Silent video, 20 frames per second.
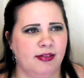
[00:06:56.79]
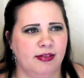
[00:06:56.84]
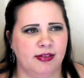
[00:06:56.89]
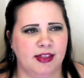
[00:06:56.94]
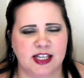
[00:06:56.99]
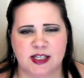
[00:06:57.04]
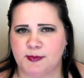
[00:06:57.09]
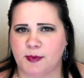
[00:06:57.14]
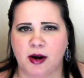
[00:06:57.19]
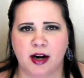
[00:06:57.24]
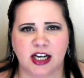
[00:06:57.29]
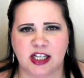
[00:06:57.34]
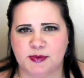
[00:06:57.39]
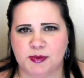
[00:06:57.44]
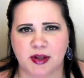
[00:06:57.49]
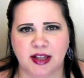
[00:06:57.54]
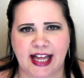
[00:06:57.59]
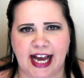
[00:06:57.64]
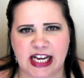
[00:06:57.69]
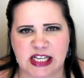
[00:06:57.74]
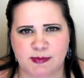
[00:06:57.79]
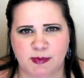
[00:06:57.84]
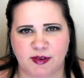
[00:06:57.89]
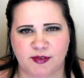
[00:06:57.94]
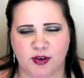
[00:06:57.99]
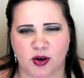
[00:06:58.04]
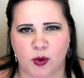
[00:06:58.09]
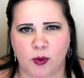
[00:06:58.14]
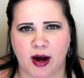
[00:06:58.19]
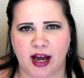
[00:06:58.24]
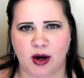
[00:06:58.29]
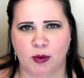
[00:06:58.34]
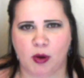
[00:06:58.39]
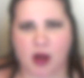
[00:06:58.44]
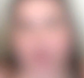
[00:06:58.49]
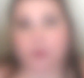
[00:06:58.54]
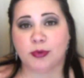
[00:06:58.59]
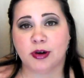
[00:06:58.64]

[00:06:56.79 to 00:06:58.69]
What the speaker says: this product will last me for quite a while.